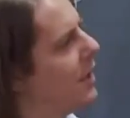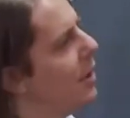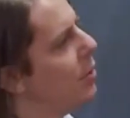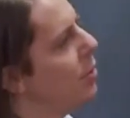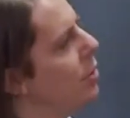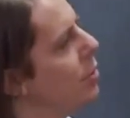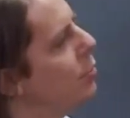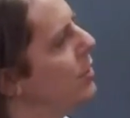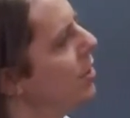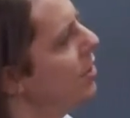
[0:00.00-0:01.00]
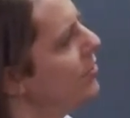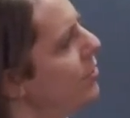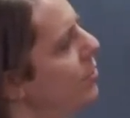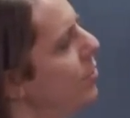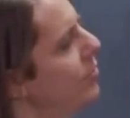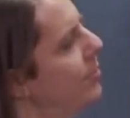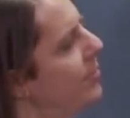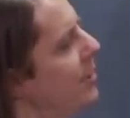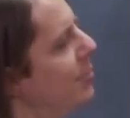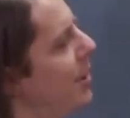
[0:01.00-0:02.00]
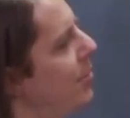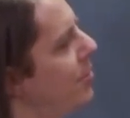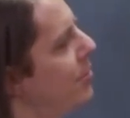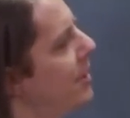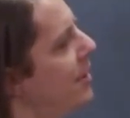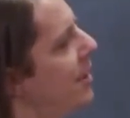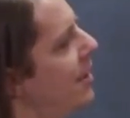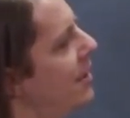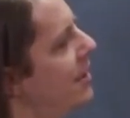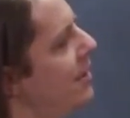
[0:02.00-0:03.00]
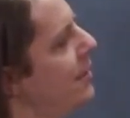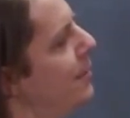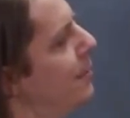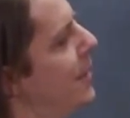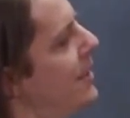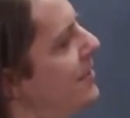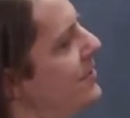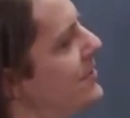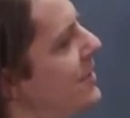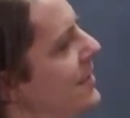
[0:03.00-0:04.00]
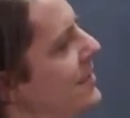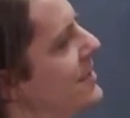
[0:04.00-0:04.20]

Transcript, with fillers: now we also know something about theta i minus theta